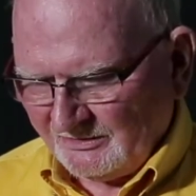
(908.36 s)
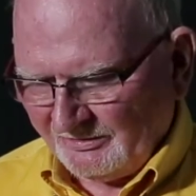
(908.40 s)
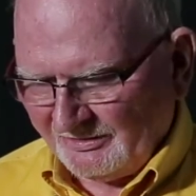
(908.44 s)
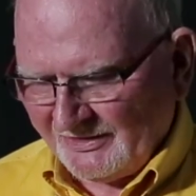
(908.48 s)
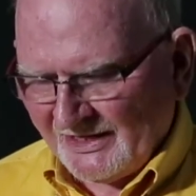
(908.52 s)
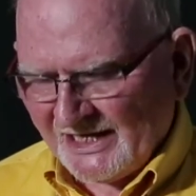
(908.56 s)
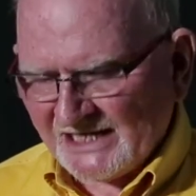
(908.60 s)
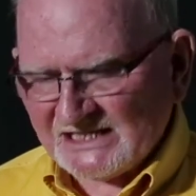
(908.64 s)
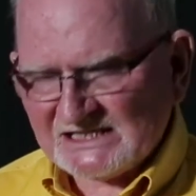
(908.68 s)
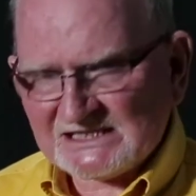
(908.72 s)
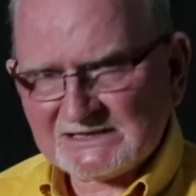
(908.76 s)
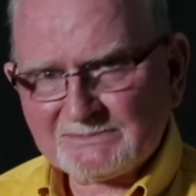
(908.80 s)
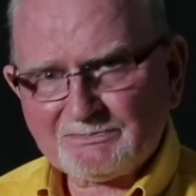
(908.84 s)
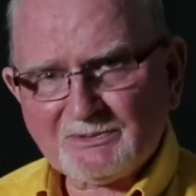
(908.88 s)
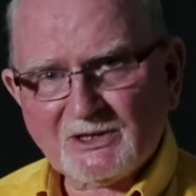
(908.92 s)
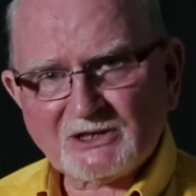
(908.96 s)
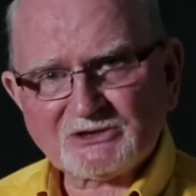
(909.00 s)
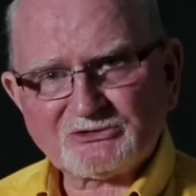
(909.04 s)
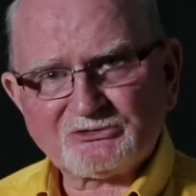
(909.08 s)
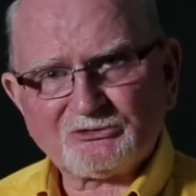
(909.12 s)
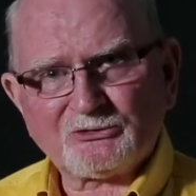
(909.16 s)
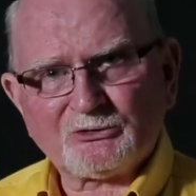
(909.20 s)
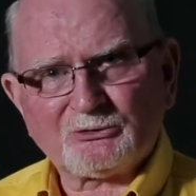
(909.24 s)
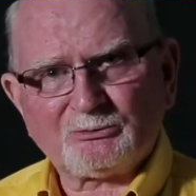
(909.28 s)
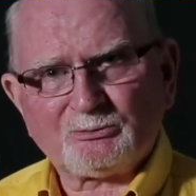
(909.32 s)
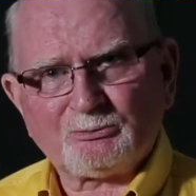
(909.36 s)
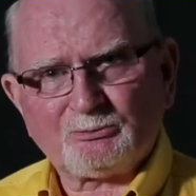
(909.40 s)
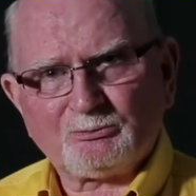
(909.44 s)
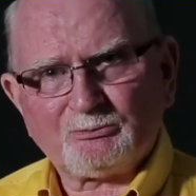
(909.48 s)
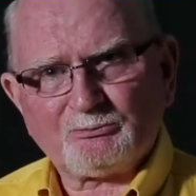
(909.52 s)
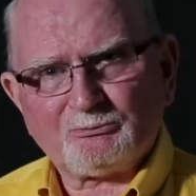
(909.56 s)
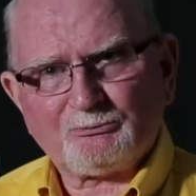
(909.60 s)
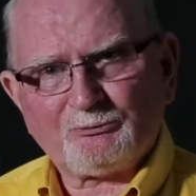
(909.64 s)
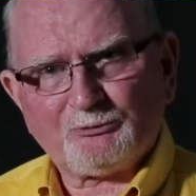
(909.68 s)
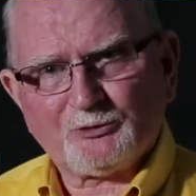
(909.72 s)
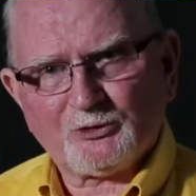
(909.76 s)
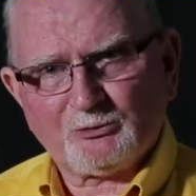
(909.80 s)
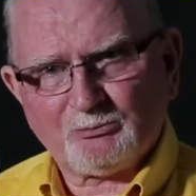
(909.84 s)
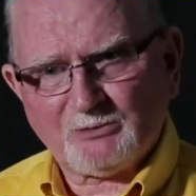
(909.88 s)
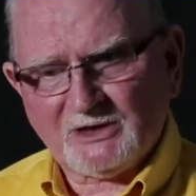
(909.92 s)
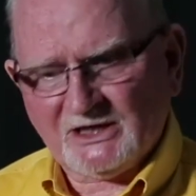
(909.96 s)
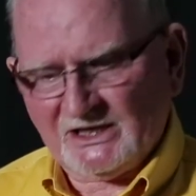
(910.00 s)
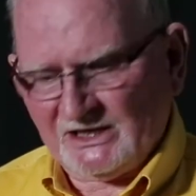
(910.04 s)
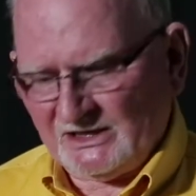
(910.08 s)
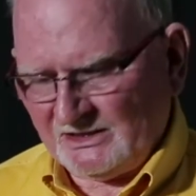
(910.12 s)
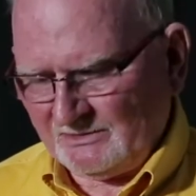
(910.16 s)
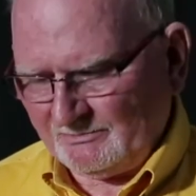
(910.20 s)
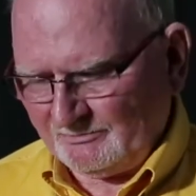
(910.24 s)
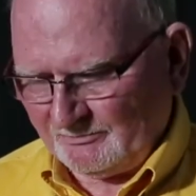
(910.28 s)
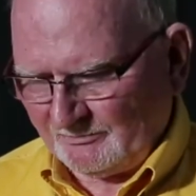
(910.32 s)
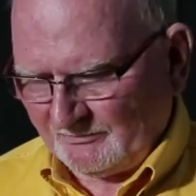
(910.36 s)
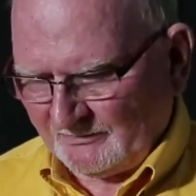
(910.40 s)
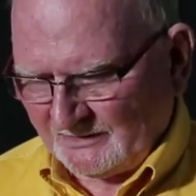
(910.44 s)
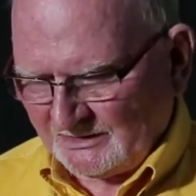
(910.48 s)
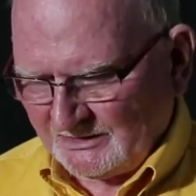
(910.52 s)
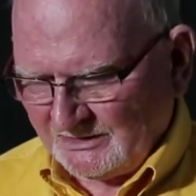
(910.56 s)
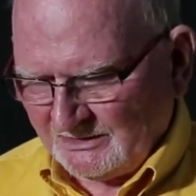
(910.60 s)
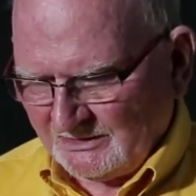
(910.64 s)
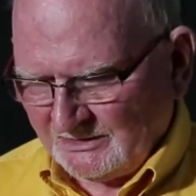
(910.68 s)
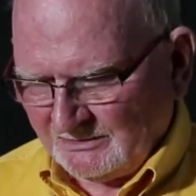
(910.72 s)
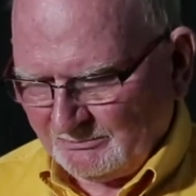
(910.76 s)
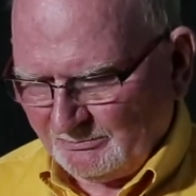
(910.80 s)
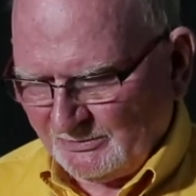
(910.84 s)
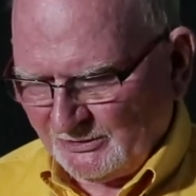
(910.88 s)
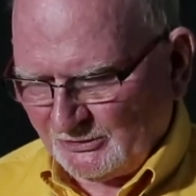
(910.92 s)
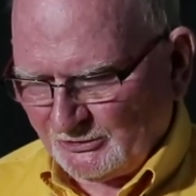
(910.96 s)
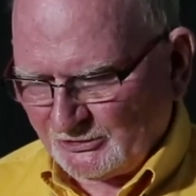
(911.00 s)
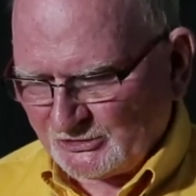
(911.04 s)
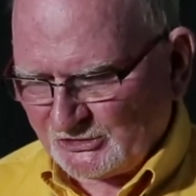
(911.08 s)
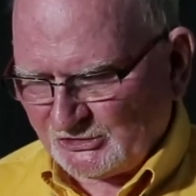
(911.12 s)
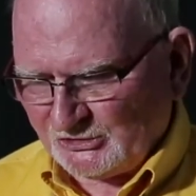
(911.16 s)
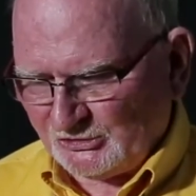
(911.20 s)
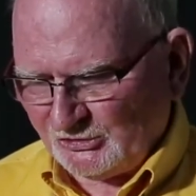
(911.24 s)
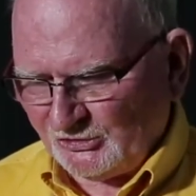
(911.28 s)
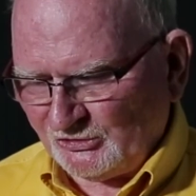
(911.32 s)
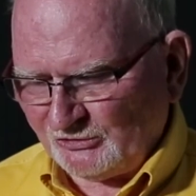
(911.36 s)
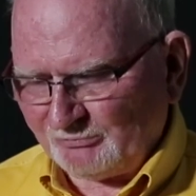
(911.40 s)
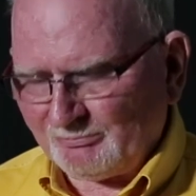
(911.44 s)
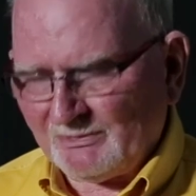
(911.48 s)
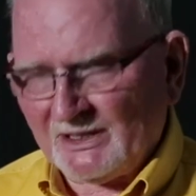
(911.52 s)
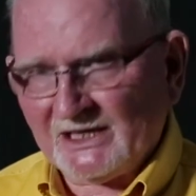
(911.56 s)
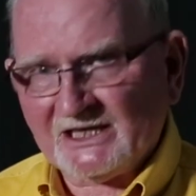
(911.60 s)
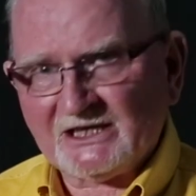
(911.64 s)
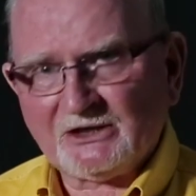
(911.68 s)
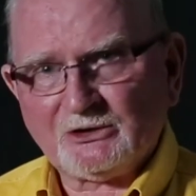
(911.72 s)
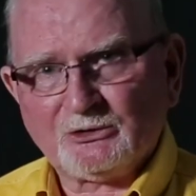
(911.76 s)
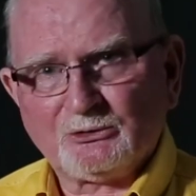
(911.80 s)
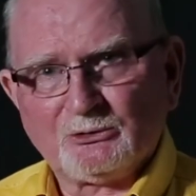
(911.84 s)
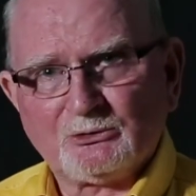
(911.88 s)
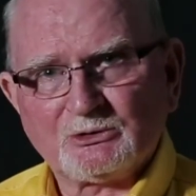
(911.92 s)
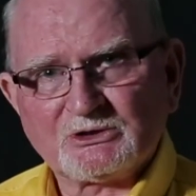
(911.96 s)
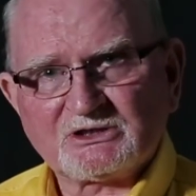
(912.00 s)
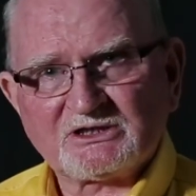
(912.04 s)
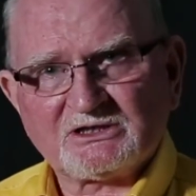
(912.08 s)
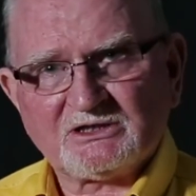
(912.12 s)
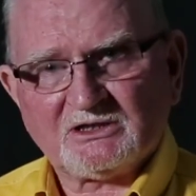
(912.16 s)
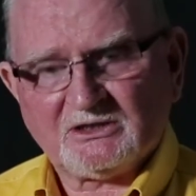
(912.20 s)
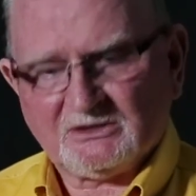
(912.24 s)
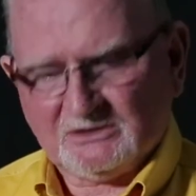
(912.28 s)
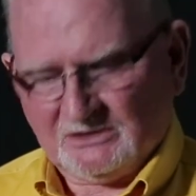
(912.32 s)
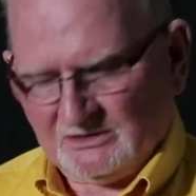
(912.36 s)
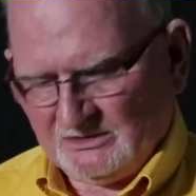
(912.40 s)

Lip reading: That's special for me because two of my heroes